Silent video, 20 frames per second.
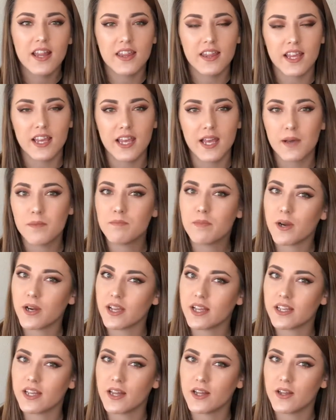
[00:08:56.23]
the
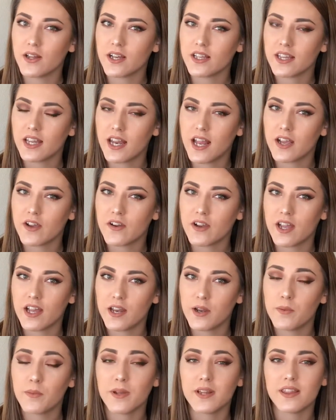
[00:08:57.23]
burgundy look that I
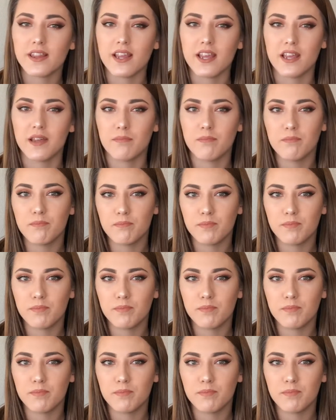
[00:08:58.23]
created with the